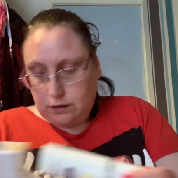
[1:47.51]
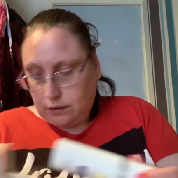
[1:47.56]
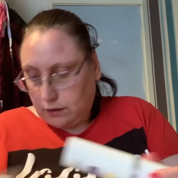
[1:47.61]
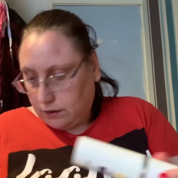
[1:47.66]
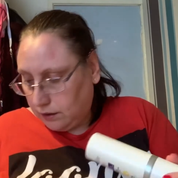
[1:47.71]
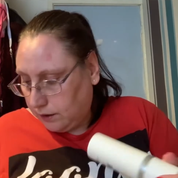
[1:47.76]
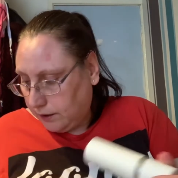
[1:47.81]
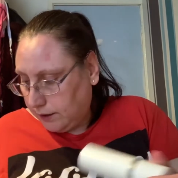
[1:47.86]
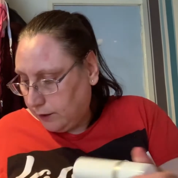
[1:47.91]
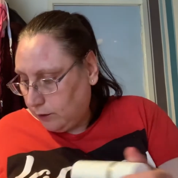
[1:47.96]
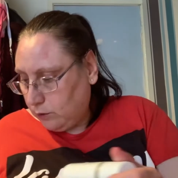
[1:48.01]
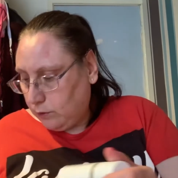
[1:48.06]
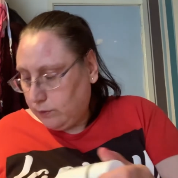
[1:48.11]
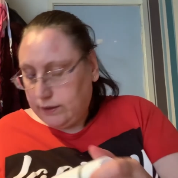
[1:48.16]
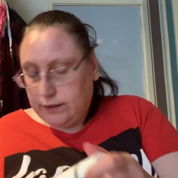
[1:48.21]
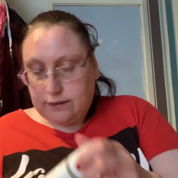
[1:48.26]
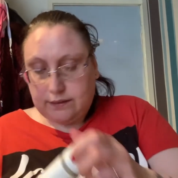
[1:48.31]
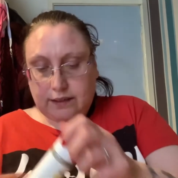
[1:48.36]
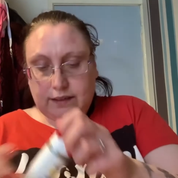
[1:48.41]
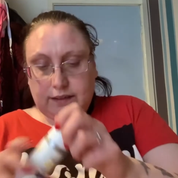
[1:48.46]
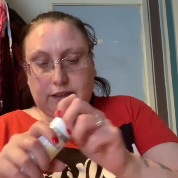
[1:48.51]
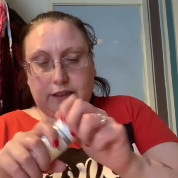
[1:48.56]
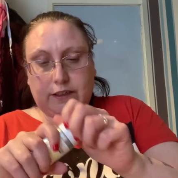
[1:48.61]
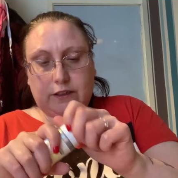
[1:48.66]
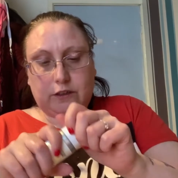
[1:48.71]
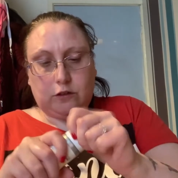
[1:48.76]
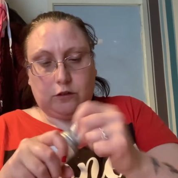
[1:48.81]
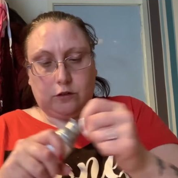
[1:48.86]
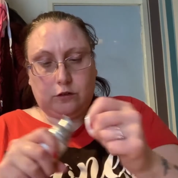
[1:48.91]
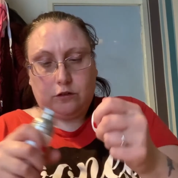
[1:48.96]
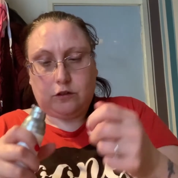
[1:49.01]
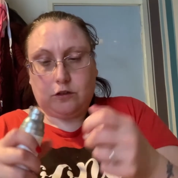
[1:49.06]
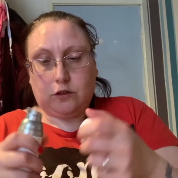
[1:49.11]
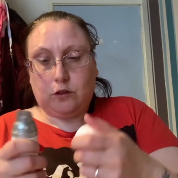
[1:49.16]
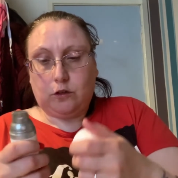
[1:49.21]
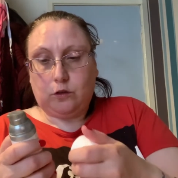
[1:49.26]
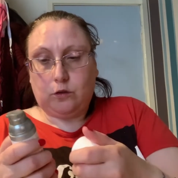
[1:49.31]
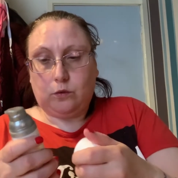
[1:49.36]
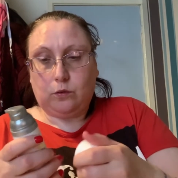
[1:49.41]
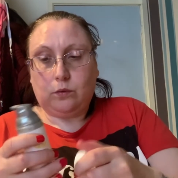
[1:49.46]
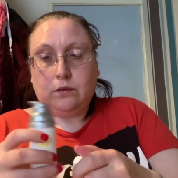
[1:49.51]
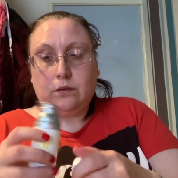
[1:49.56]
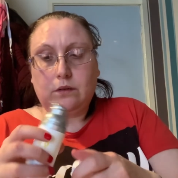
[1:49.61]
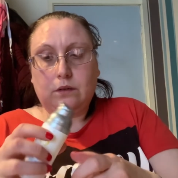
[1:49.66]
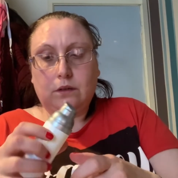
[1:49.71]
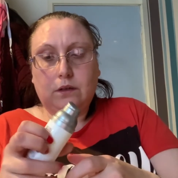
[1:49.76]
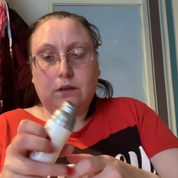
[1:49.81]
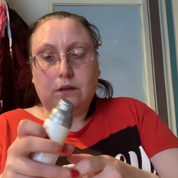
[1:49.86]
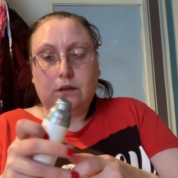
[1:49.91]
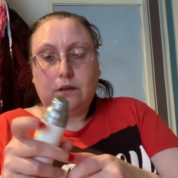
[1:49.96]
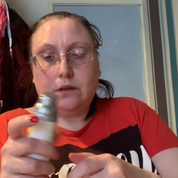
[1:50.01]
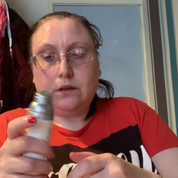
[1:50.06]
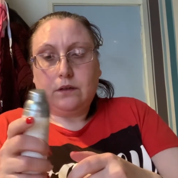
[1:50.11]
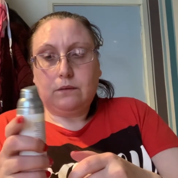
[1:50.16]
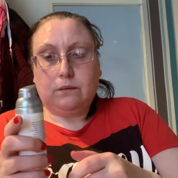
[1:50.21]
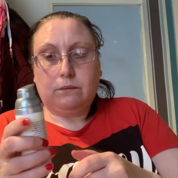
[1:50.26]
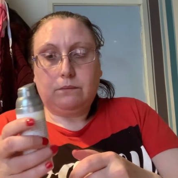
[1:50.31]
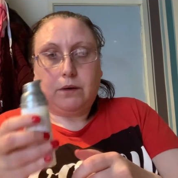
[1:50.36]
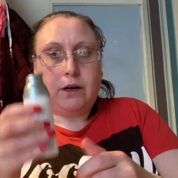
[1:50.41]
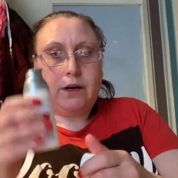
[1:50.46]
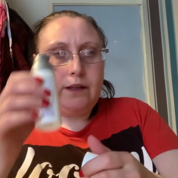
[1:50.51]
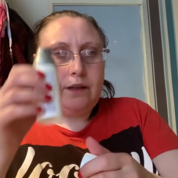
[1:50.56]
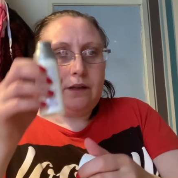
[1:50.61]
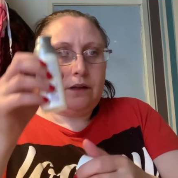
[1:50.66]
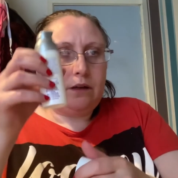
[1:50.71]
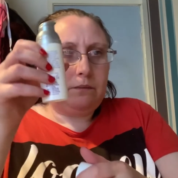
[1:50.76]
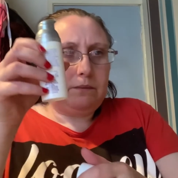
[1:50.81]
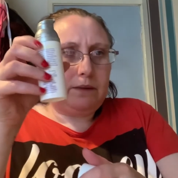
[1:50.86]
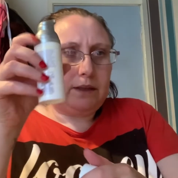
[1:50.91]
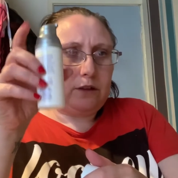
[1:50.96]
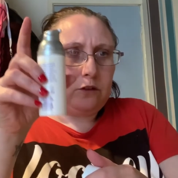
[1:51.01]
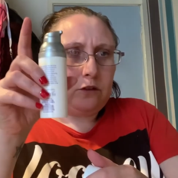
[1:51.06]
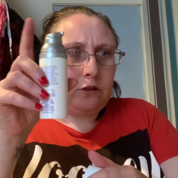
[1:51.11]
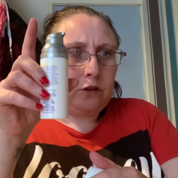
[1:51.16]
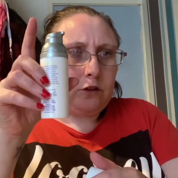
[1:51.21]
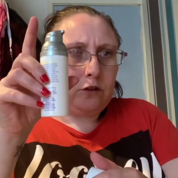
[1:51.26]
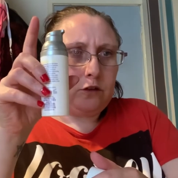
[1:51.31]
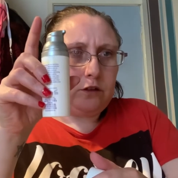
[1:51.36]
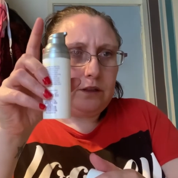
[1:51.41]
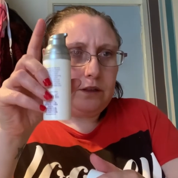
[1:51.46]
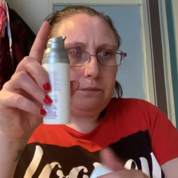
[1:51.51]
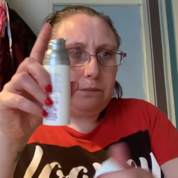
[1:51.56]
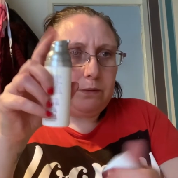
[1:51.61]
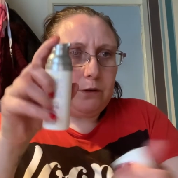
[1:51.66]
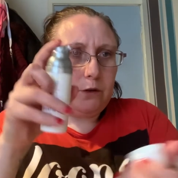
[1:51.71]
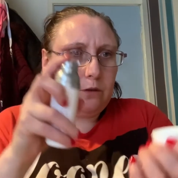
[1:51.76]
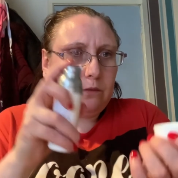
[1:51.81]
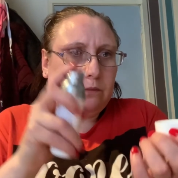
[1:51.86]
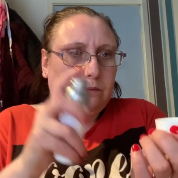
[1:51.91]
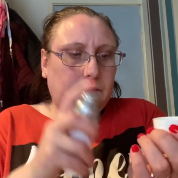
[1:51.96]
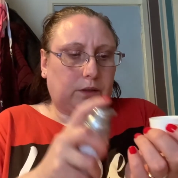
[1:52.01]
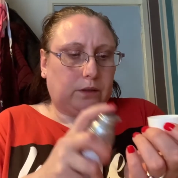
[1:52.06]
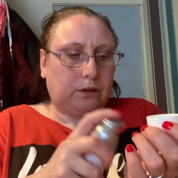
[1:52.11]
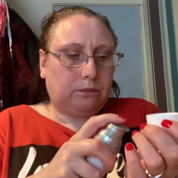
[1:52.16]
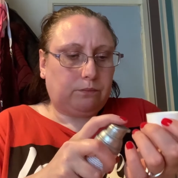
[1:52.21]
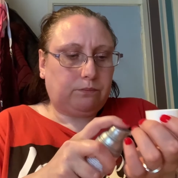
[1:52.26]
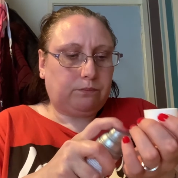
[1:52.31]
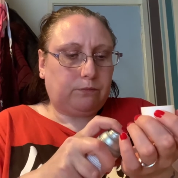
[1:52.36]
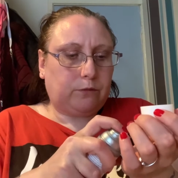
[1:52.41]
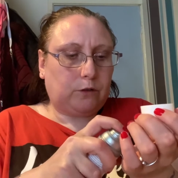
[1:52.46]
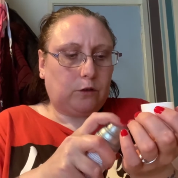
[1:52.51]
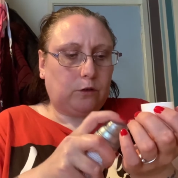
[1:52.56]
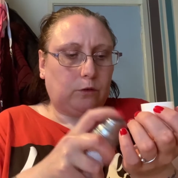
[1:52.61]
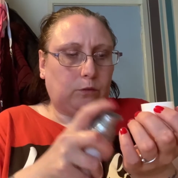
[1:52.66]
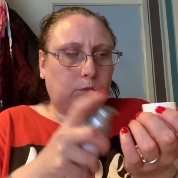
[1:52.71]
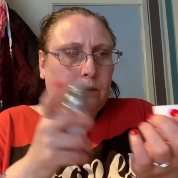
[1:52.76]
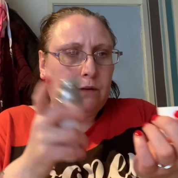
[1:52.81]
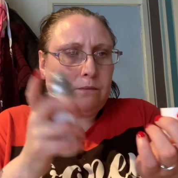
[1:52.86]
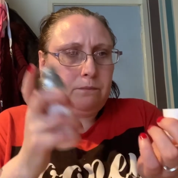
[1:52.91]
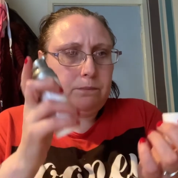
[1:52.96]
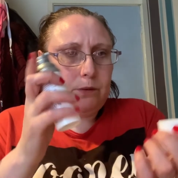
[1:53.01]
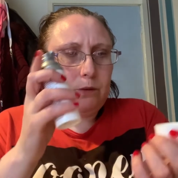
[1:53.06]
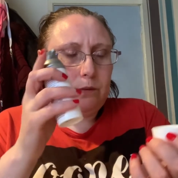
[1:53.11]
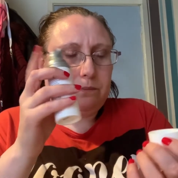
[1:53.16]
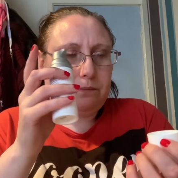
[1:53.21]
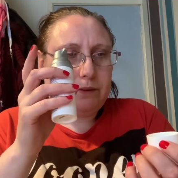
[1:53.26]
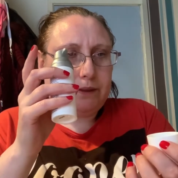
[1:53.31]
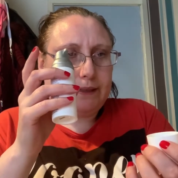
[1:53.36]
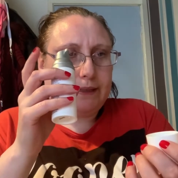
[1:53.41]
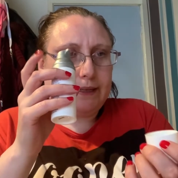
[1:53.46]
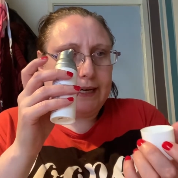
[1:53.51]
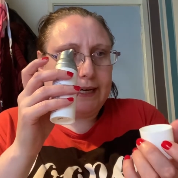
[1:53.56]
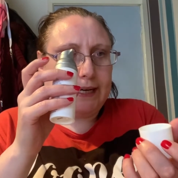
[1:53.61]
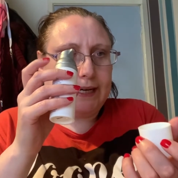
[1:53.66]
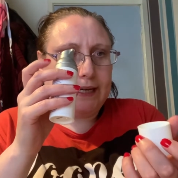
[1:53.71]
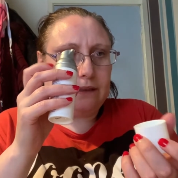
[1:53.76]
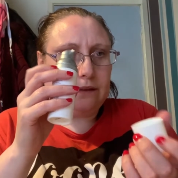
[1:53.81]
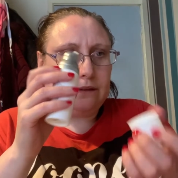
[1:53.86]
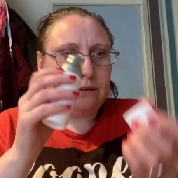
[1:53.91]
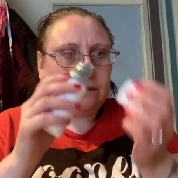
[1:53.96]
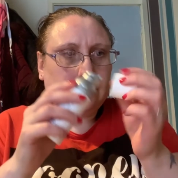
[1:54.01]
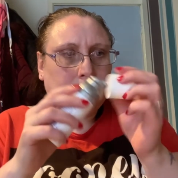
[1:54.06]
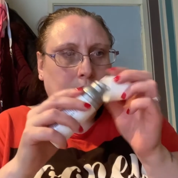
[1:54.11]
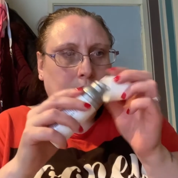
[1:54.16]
I always continue to buy them. It's just in a pump. You do 1 pump in the hand,